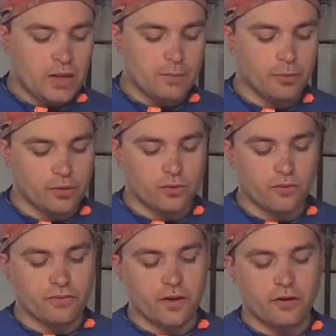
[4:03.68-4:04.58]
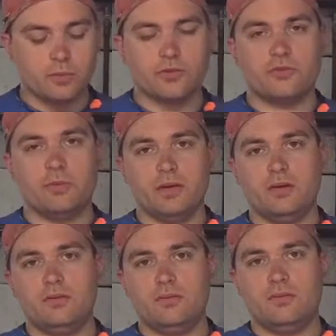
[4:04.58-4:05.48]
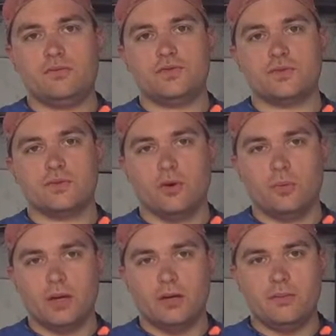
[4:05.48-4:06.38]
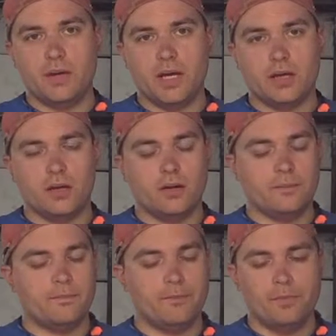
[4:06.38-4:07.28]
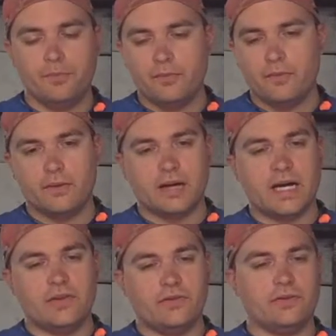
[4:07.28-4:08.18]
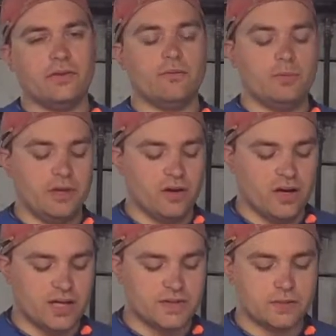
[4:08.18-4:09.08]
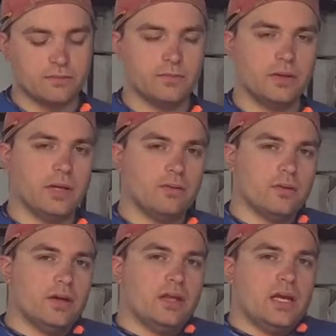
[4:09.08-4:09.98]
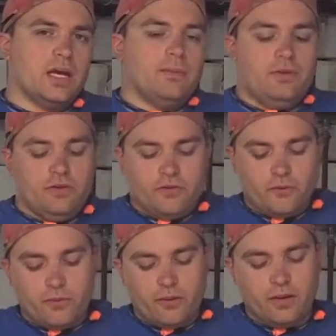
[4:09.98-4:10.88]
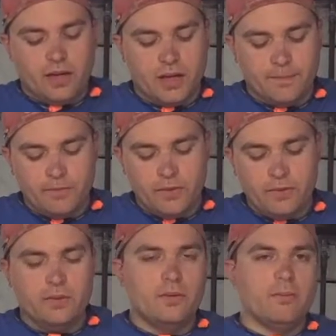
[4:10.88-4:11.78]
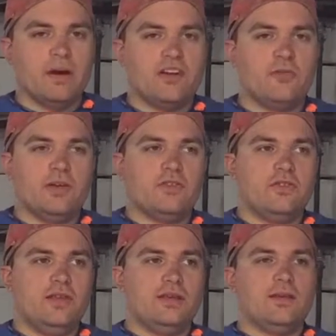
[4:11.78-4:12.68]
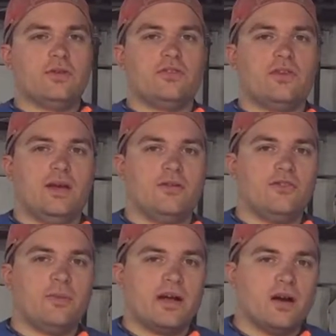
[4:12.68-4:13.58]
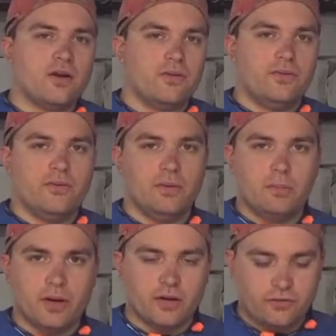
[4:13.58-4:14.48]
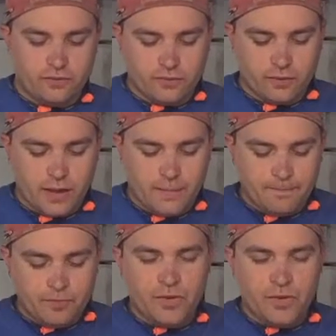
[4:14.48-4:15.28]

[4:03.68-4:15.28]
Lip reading: and put a little variable speed scroll button back here, guys, this thing would be awesome. You look at the competition. What do they got? Bosch makes a detail sander. It's about 150 bucks. Okay.